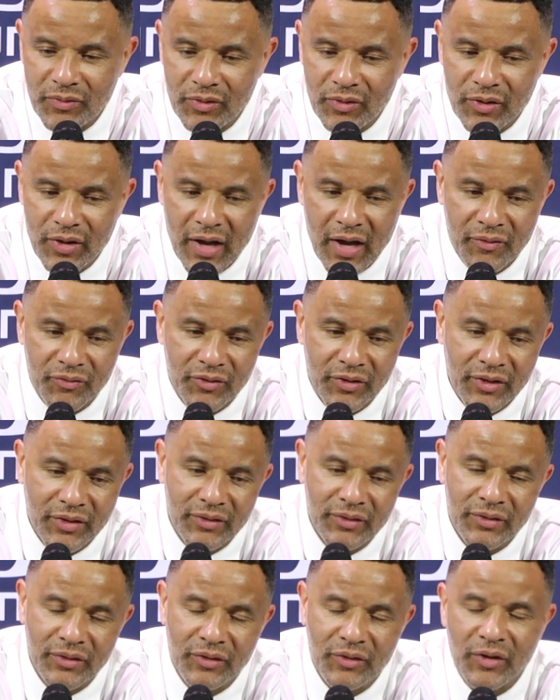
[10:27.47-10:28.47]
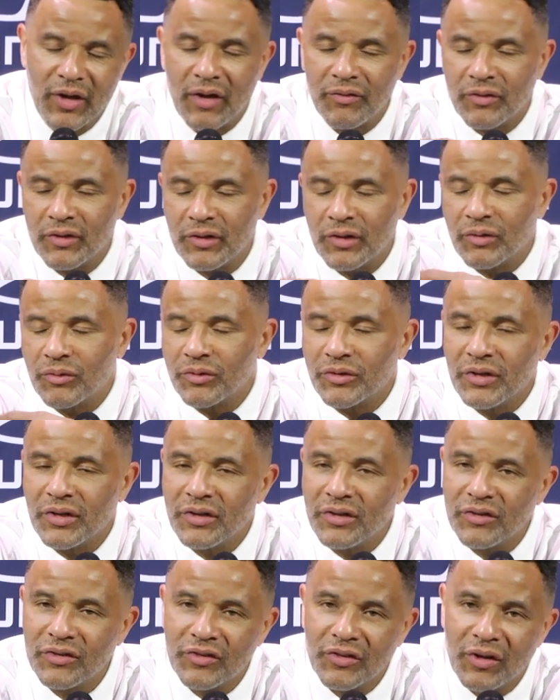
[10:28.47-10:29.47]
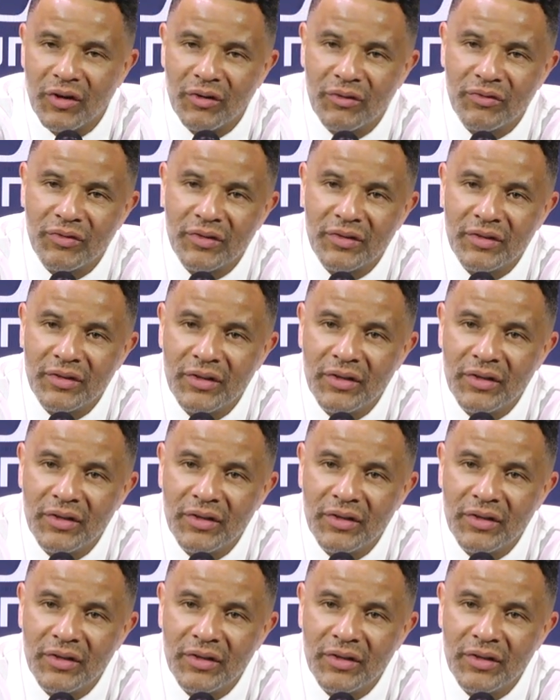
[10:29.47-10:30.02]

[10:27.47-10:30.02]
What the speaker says: look within yourself,